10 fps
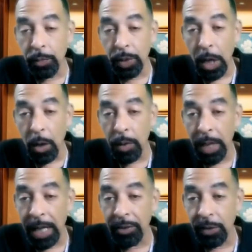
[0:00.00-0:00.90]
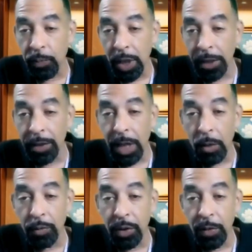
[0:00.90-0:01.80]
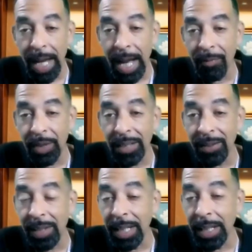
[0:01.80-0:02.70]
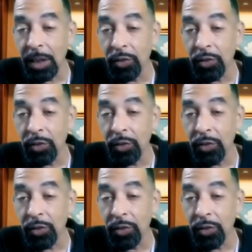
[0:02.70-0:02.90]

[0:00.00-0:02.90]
You know, I just want to know, do you have anything